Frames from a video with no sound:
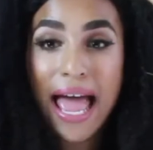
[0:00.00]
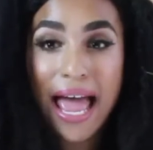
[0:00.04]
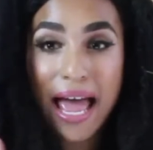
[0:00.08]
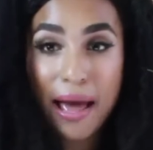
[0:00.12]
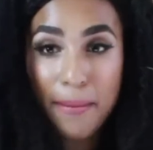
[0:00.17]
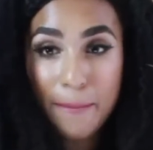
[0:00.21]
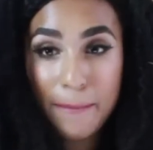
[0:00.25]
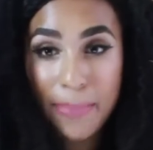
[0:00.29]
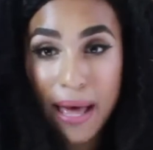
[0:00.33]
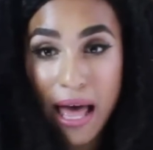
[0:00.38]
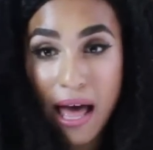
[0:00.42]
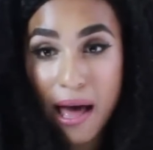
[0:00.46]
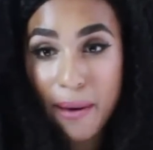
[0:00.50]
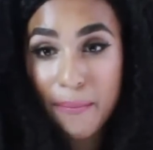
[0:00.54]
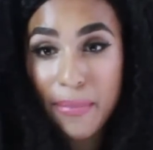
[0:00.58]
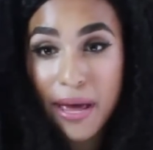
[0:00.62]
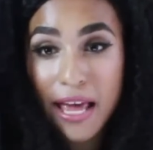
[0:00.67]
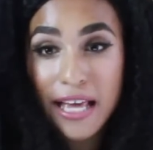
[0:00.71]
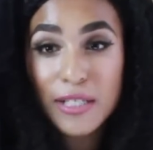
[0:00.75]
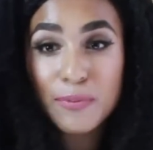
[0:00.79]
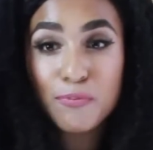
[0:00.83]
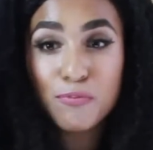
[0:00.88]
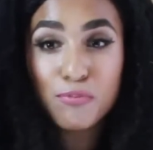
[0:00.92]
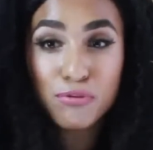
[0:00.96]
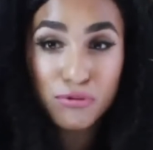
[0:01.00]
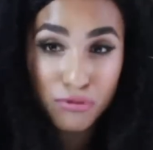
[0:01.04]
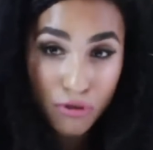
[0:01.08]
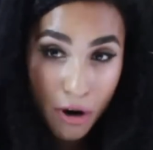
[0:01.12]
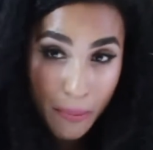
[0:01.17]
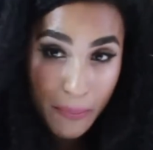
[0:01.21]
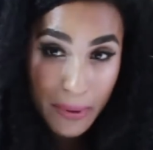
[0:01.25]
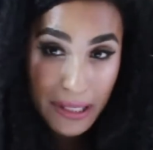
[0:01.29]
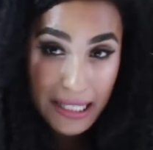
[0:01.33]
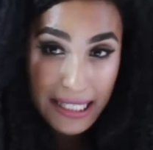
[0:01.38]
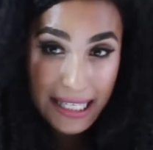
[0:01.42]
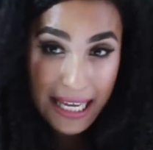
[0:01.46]
amp up its
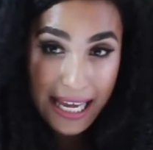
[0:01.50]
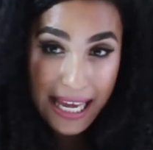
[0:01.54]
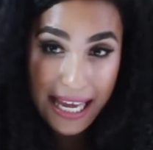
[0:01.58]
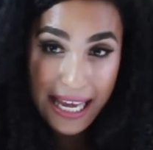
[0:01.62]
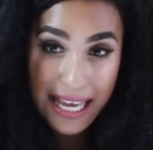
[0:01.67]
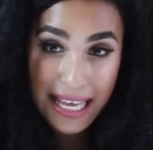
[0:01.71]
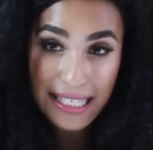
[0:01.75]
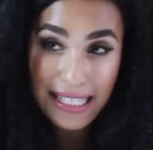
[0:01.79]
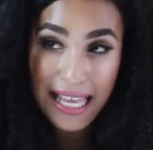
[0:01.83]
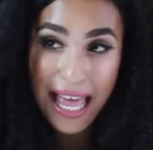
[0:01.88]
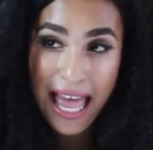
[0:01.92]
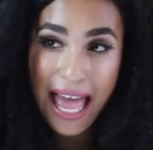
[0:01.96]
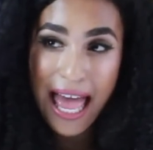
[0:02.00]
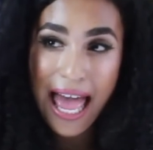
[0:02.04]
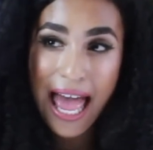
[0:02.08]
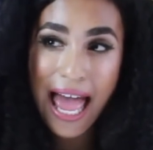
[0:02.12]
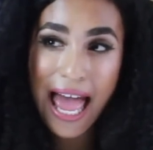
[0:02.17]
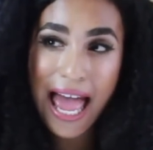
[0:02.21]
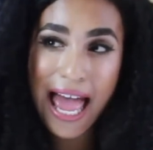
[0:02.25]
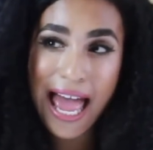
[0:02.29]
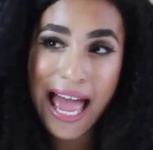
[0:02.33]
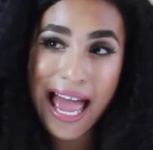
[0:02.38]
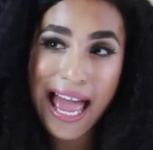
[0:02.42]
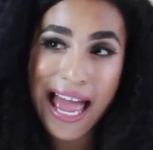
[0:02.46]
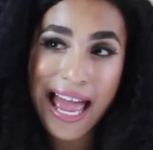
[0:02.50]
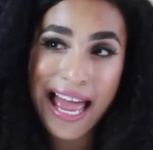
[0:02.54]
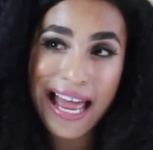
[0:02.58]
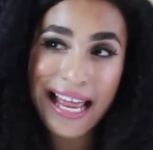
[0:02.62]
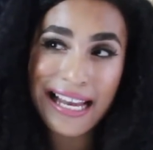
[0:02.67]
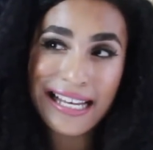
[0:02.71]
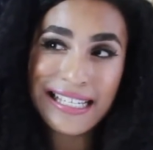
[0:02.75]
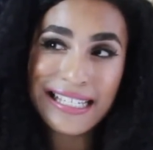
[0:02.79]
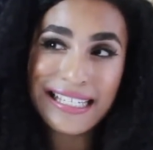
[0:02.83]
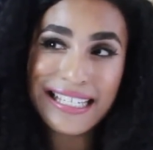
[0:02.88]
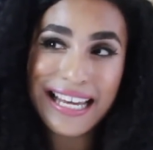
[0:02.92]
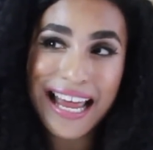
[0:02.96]
properties,
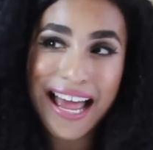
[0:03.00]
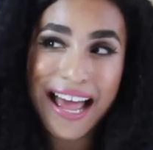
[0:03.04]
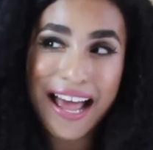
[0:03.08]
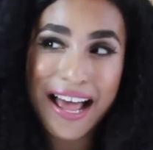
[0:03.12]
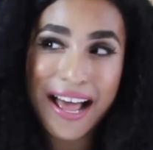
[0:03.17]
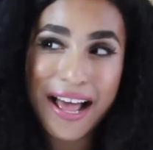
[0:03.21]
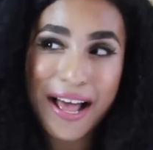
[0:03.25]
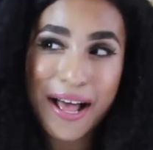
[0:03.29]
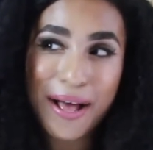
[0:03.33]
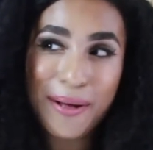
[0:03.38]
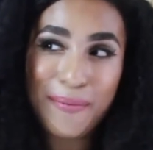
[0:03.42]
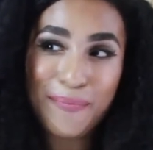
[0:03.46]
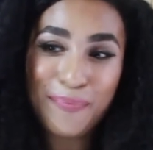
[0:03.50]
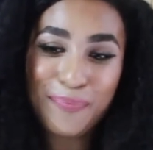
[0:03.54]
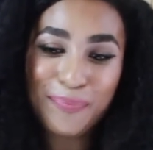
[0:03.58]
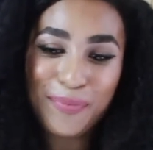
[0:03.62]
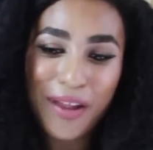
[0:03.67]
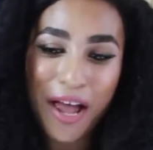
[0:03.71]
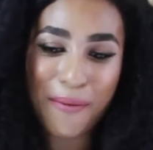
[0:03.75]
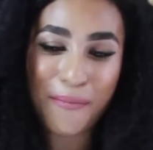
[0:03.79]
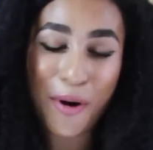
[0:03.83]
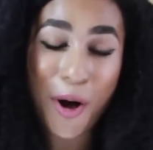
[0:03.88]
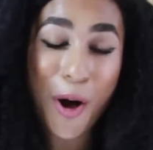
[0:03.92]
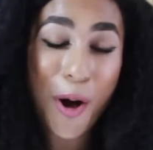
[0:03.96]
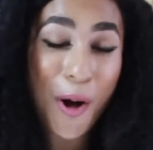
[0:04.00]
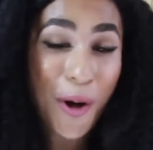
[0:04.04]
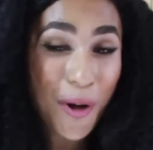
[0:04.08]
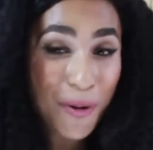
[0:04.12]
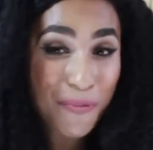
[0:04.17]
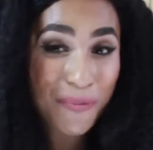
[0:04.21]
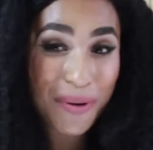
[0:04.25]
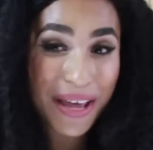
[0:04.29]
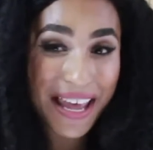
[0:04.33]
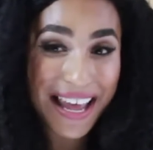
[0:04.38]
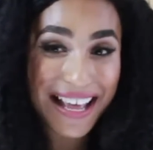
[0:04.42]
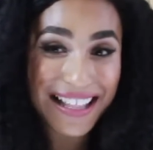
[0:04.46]
and I'm
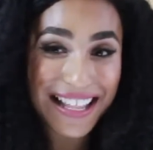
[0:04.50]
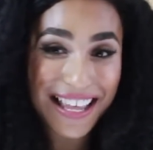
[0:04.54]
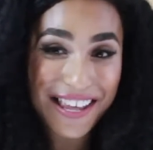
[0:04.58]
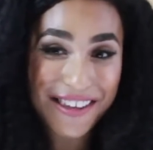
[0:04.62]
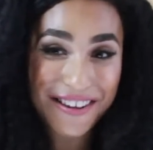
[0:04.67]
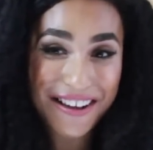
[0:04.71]
hoping that